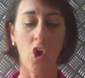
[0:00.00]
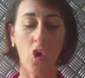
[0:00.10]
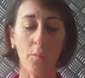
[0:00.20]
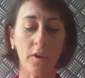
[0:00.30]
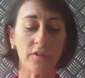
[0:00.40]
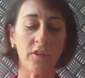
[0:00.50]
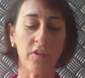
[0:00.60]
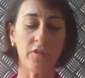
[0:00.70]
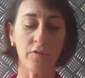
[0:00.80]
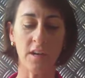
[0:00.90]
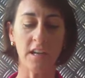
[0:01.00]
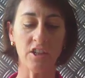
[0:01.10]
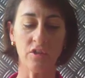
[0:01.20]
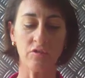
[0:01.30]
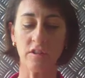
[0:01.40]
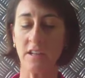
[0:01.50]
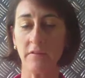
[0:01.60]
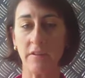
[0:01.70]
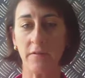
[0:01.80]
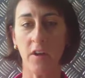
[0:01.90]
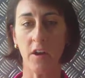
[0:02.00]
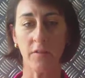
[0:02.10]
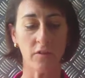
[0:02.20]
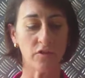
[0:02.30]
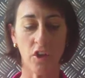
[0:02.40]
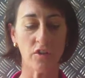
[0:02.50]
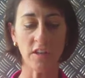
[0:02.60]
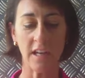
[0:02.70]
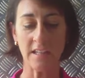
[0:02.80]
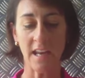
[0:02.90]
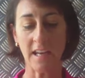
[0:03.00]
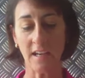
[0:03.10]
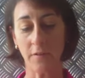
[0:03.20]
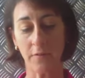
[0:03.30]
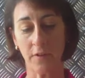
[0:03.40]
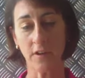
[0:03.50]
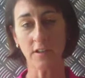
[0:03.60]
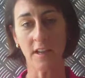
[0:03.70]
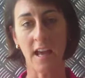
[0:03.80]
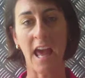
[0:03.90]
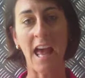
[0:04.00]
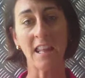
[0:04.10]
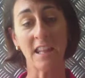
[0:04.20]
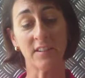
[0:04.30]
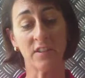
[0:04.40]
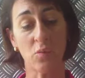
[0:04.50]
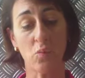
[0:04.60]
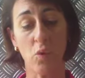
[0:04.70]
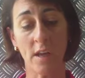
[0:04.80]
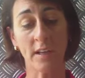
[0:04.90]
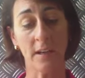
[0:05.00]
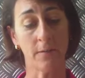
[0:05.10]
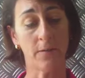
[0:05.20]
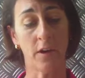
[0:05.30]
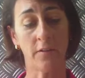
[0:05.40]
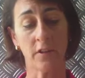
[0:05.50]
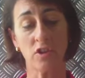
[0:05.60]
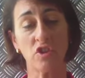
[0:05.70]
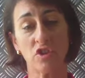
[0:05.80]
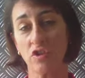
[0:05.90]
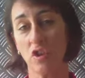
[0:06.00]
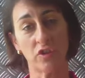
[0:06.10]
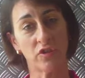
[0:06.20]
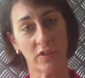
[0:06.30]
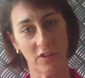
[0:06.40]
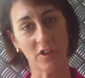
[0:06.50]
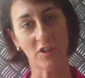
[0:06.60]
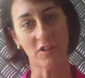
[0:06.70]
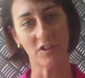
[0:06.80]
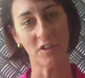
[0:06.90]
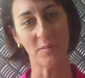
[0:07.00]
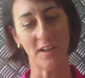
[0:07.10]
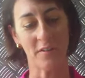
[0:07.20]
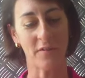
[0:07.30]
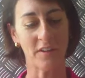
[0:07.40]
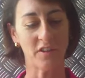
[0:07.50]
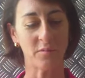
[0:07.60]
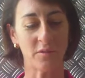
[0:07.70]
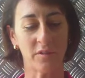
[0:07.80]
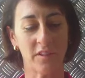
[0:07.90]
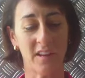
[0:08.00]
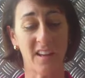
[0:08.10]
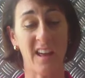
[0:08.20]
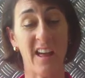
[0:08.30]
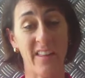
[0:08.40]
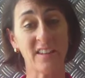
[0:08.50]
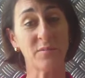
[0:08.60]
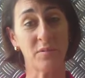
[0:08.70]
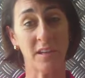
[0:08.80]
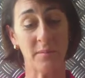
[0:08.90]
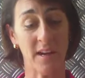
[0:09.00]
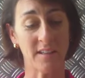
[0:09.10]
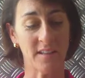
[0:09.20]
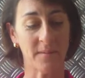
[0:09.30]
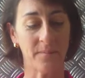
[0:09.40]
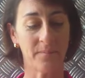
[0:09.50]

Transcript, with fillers: Almost three children in every five don't eat enough fruit, and less than one in five not, does not consume enough vegetables. And that's pretty amazing.